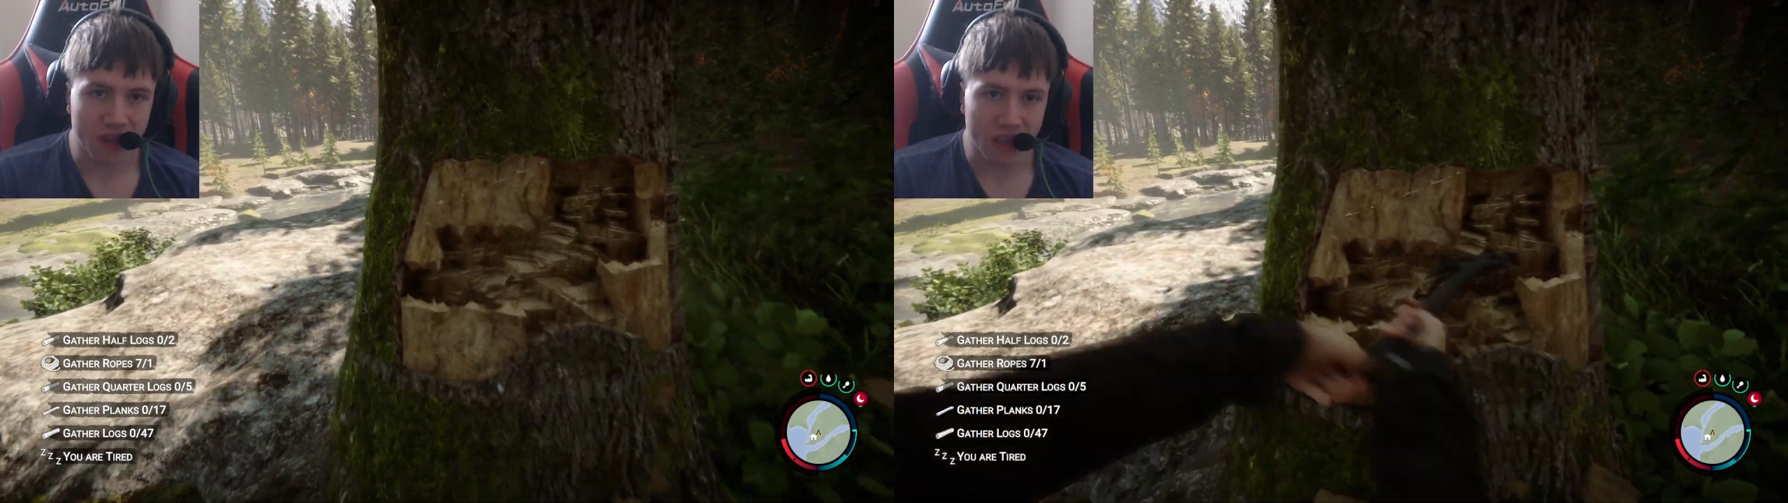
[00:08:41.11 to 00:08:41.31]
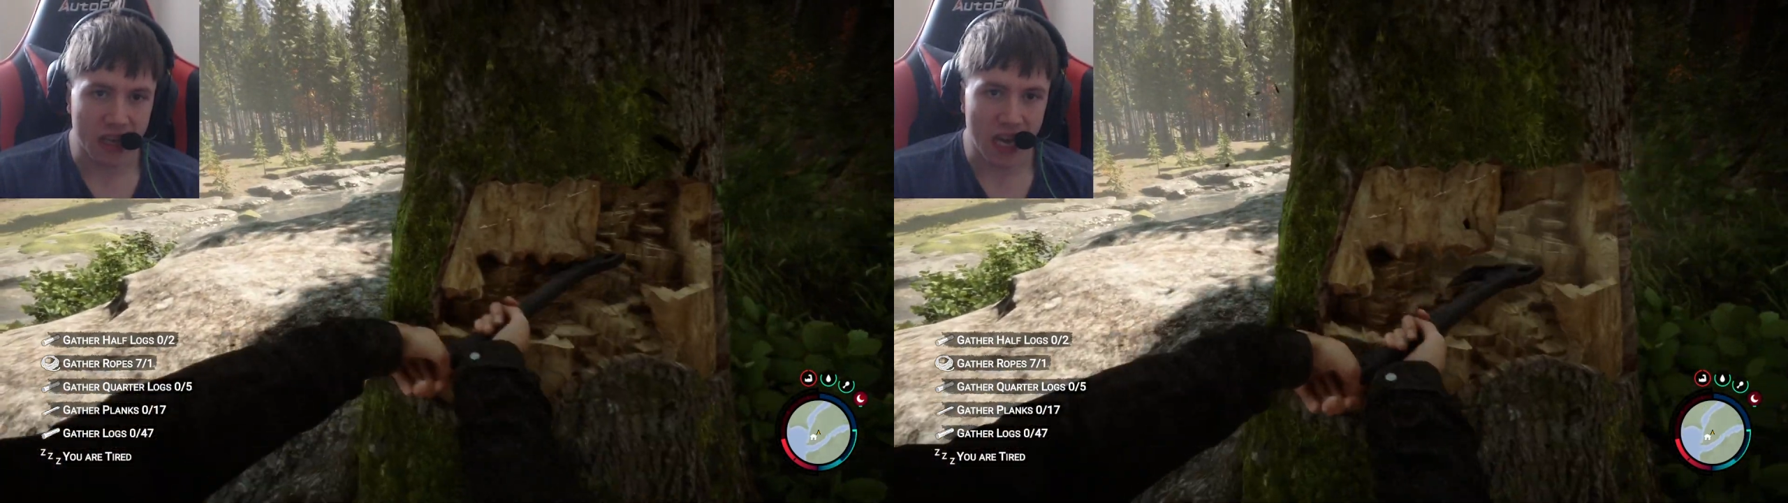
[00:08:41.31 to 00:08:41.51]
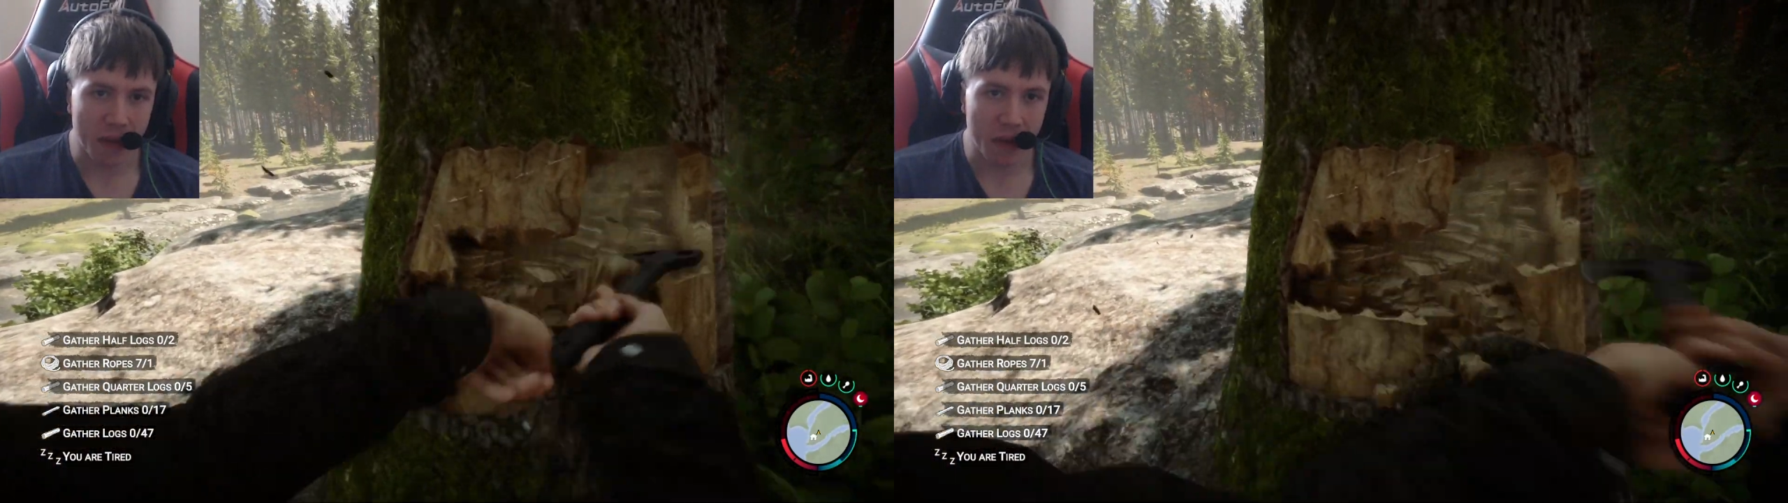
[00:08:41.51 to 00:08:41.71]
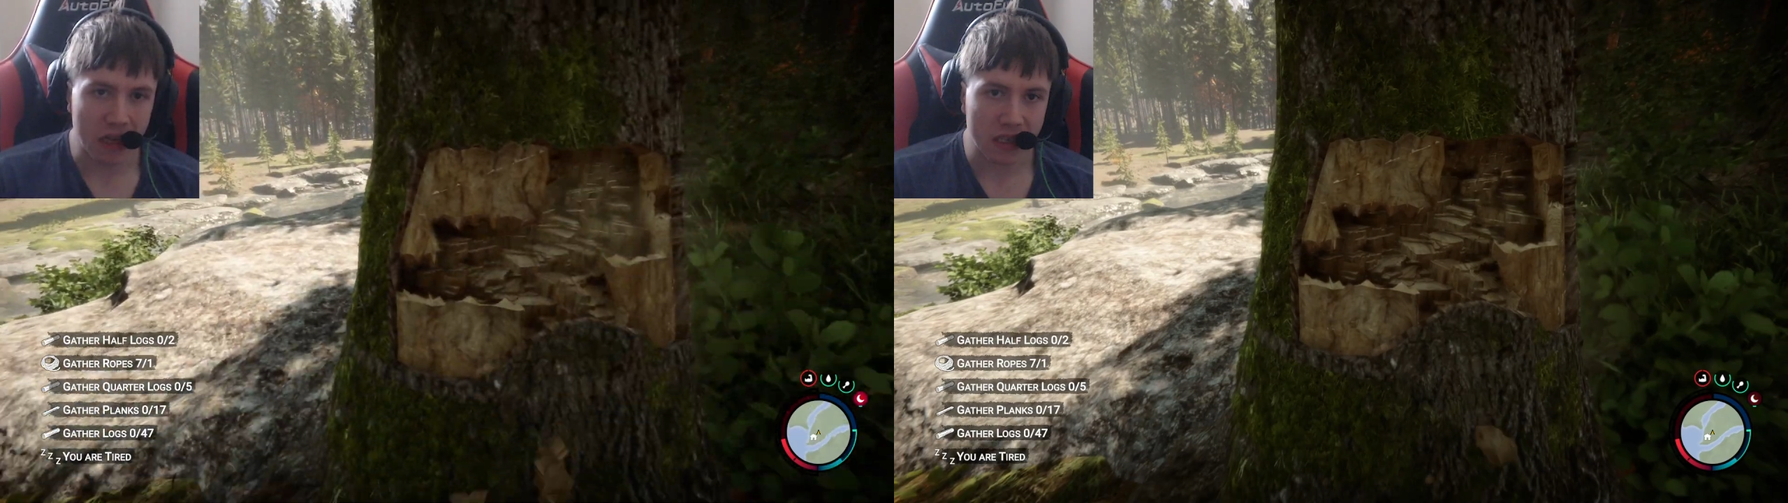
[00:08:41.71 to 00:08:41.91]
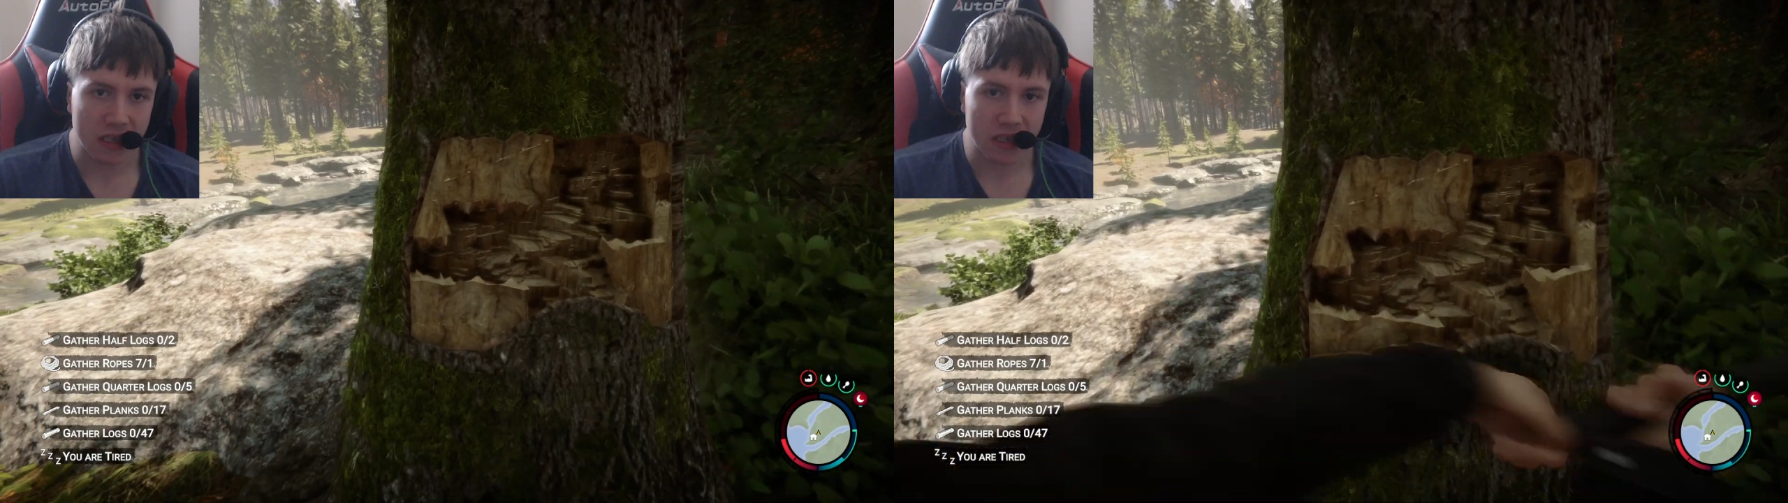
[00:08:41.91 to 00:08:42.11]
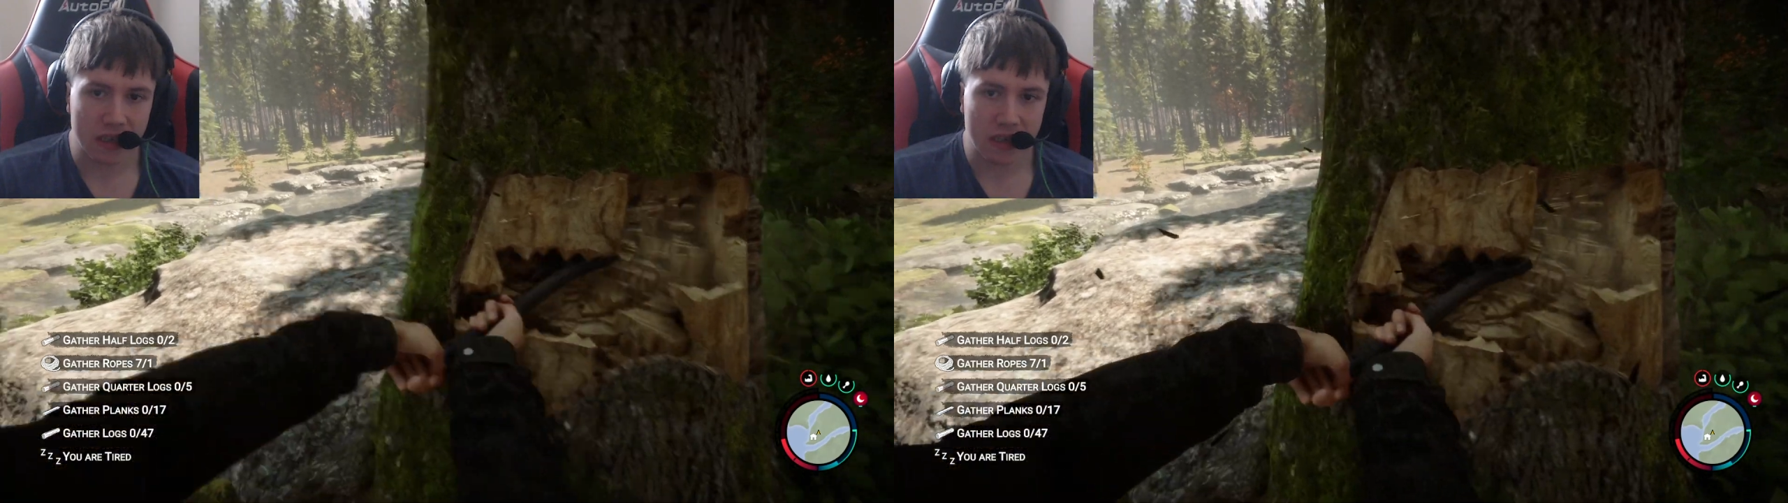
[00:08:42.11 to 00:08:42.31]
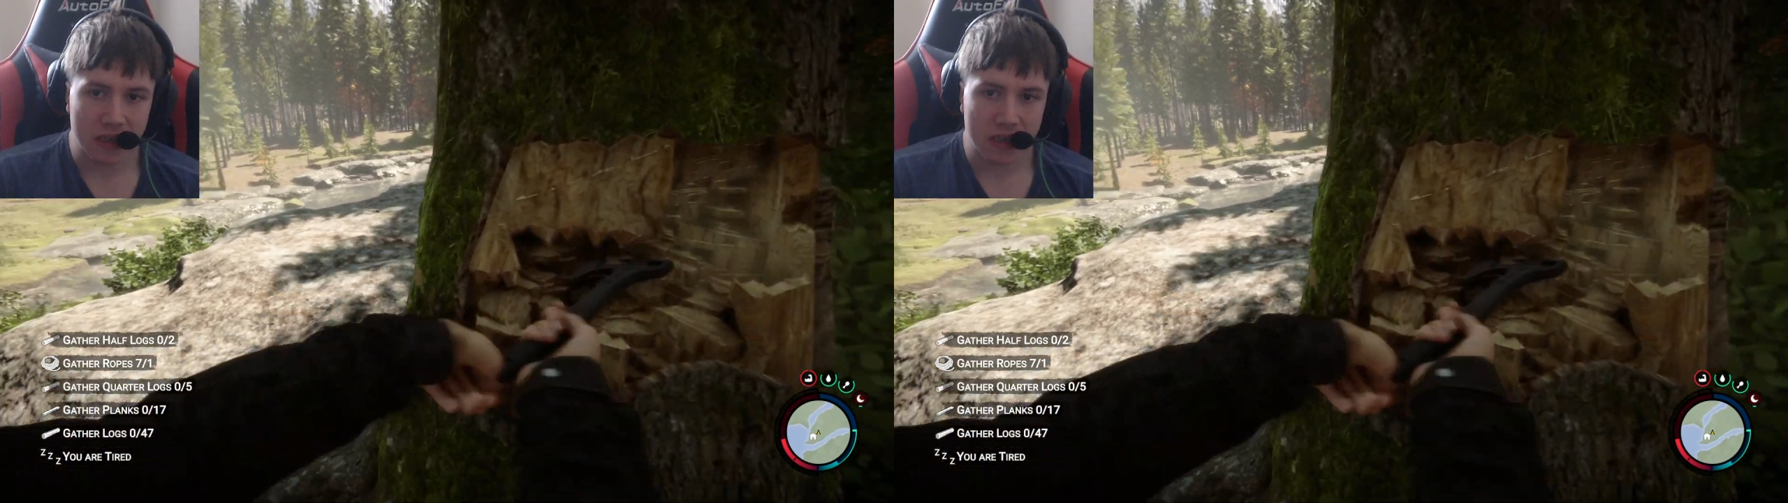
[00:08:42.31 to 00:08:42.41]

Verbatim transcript: this game is